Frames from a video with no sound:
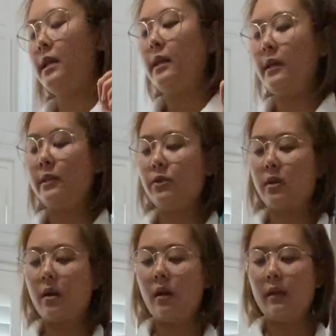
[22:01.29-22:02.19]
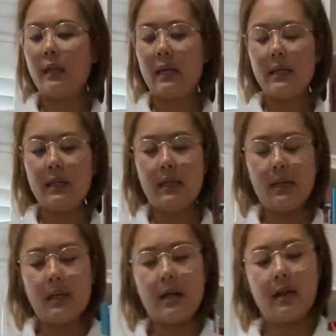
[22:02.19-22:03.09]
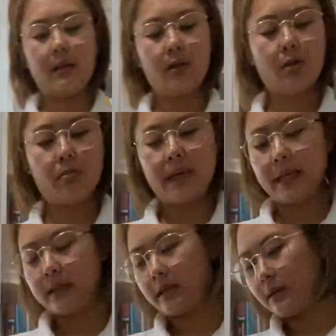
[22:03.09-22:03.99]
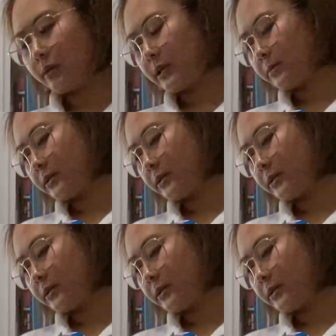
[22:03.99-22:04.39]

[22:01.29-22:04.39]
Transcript: Here's your call light, and then your bed in the lowest